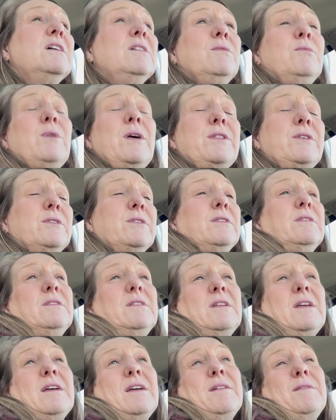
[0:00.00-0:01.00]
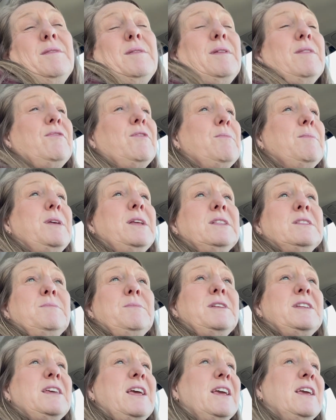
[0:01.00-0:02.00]
whether, I mean, if it means
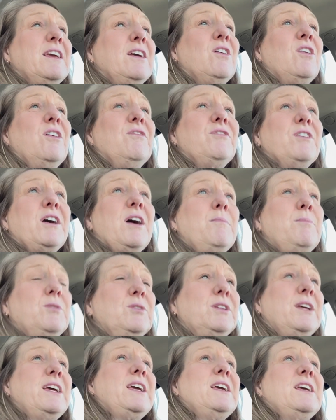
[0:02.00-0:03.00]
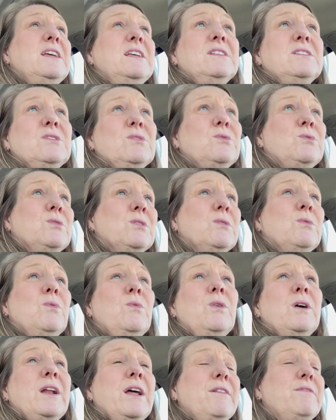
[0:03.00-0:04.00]
me taking off a couple days or
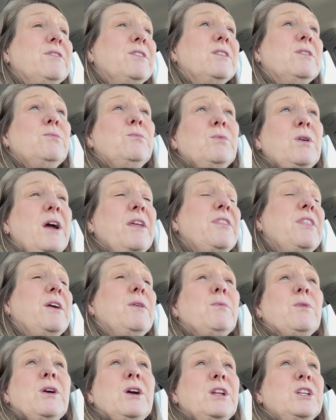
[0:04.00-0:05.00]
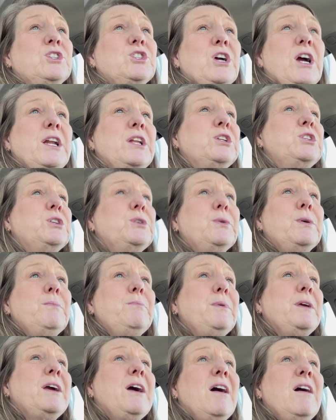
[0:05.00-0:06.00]
whatever, I think we're gonna try to do
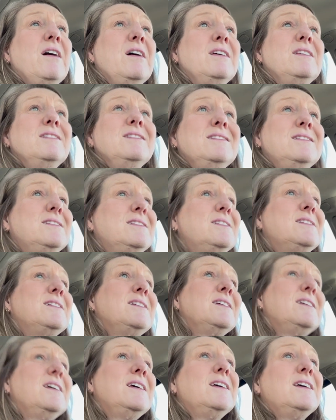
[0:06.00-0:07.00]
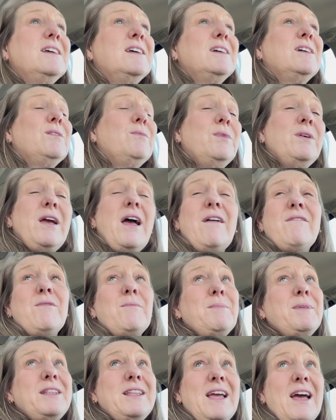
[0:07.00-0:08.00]
it because we
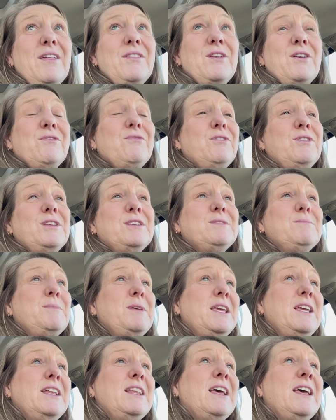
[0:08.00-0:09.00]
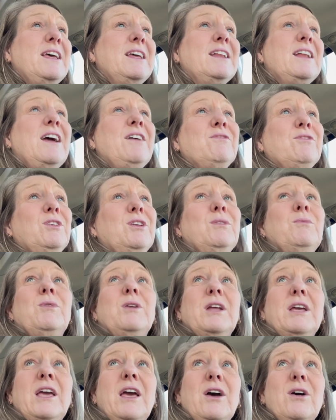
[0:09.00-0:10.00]
haven't been down there for this meet and I really
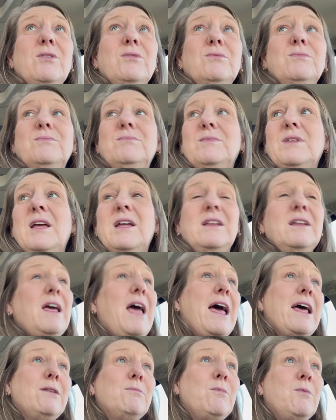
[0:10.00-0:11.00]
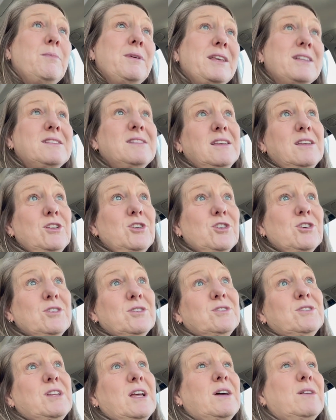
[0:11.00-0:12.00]
want to go, and Adam will be a senior,
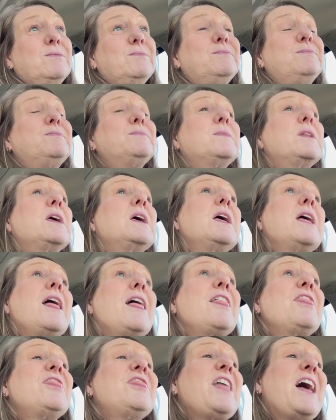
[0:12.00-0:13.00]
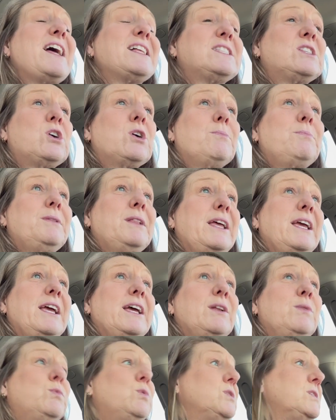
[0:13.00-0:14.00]
so that's our
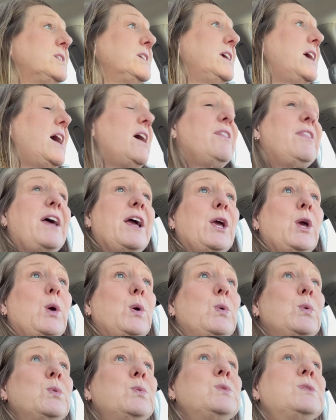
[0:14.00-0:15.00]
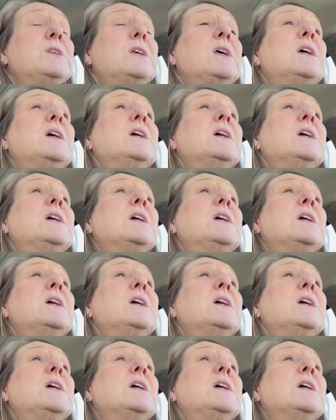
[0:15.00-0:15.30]
plan. We'll see how that goes.